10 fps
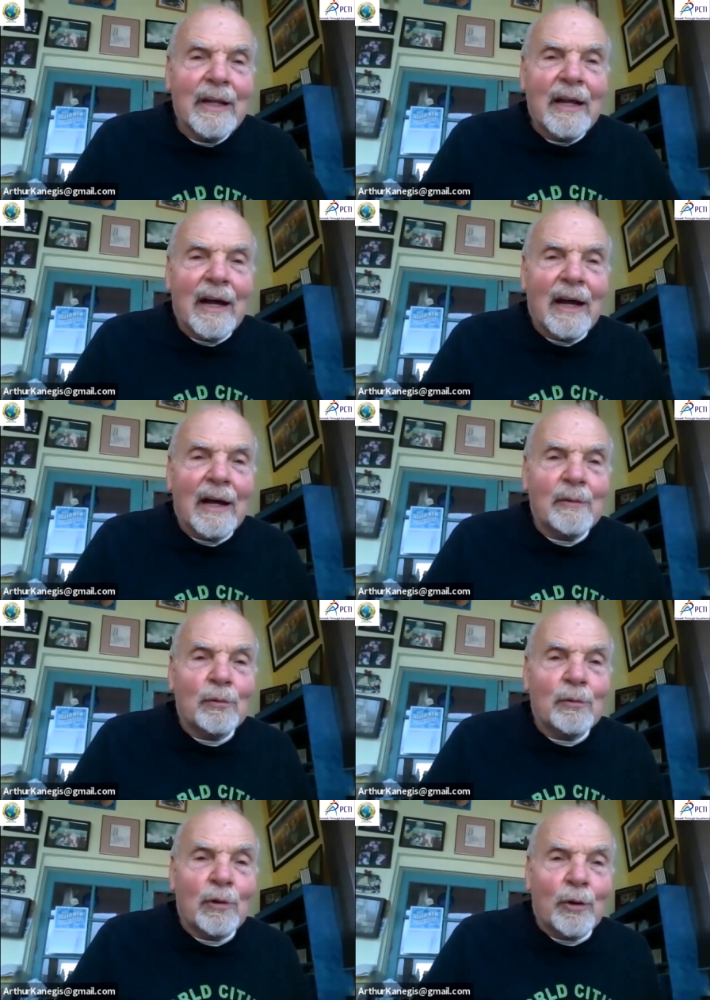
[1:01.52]
uh,
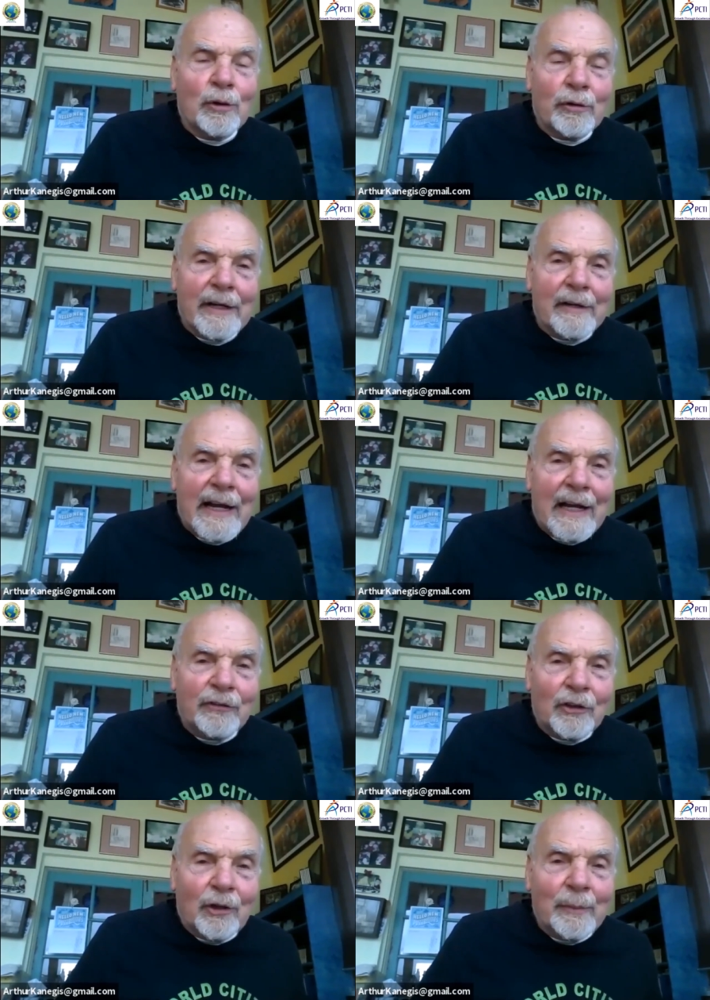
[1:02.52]
Rotary
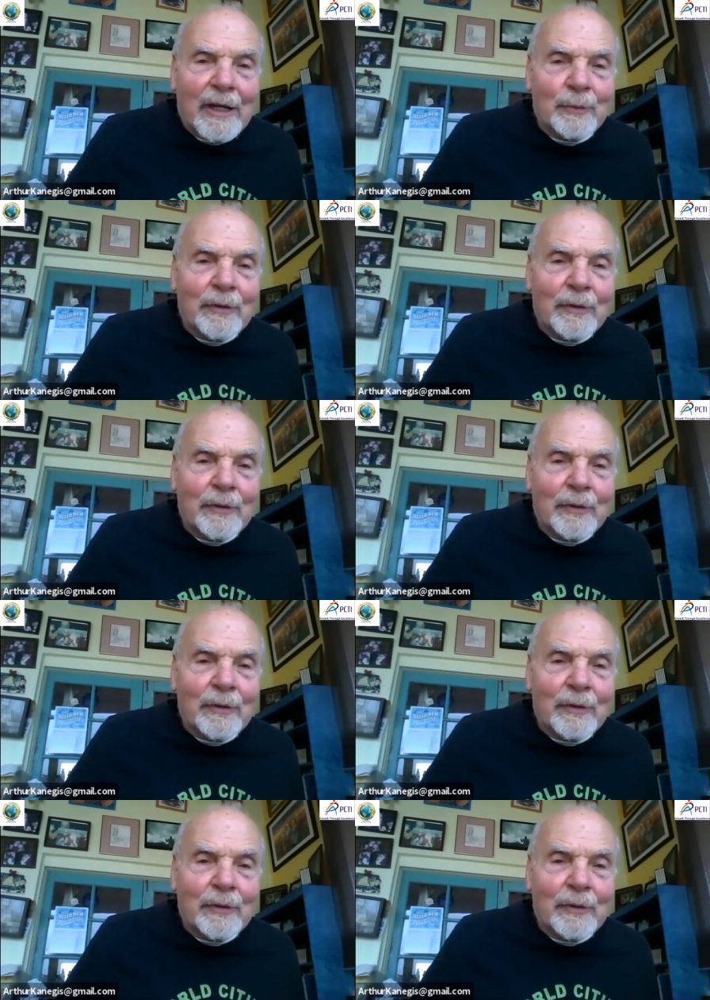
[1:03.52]
International because we